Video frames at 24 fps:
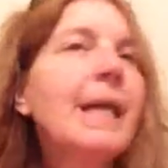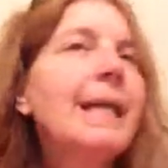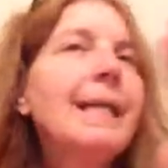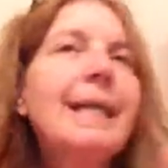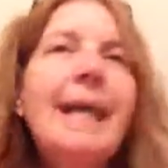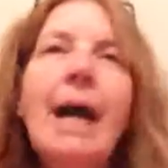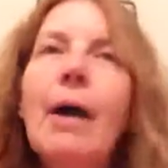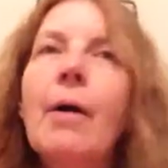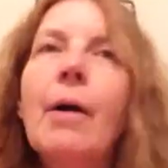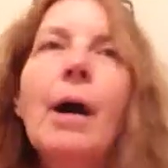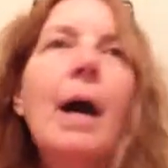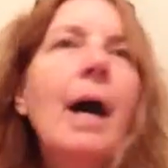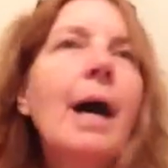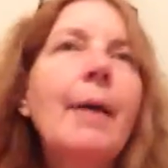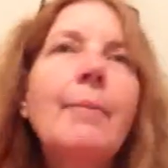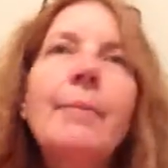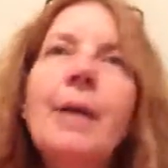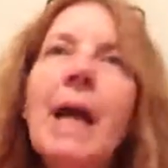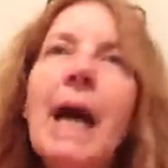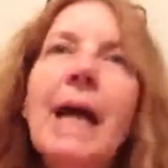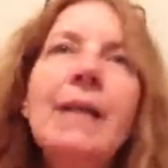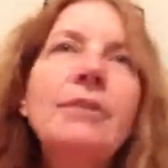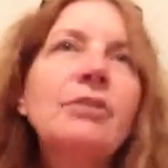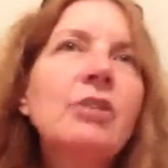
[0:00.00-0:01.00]
Now, I'm
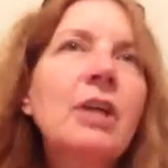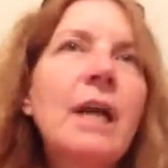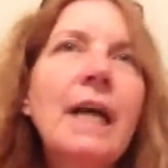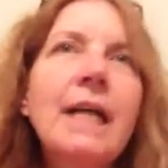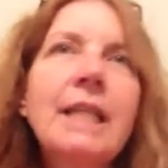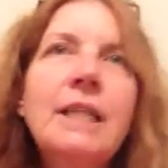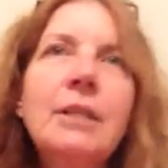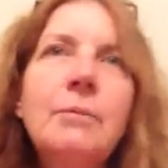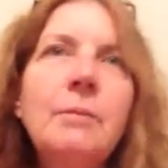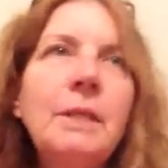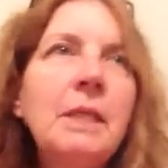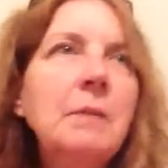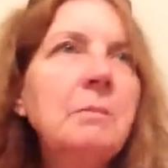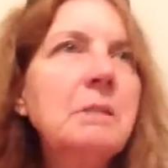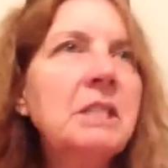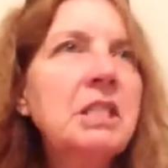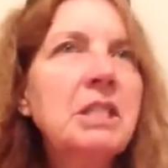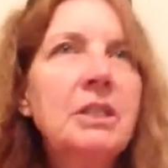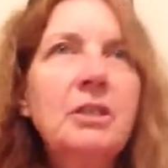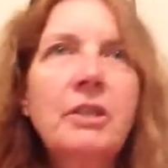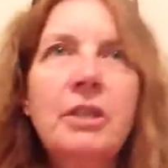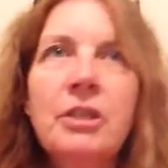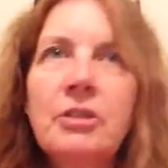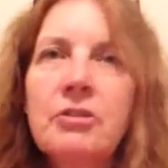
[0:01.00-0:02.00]
not trying to be
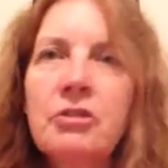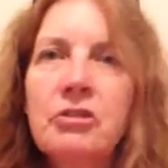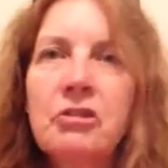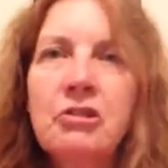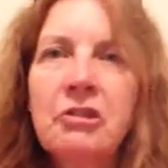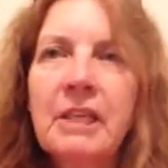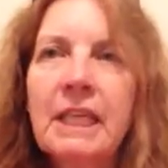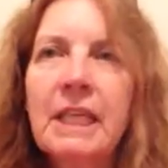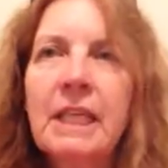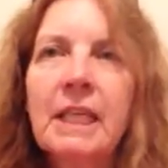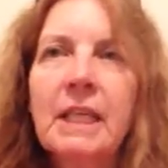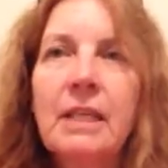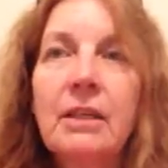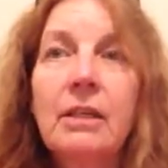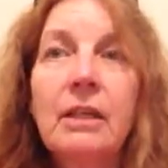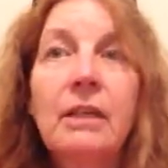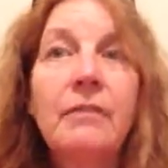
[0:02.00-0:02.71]
mysterious or tricky here.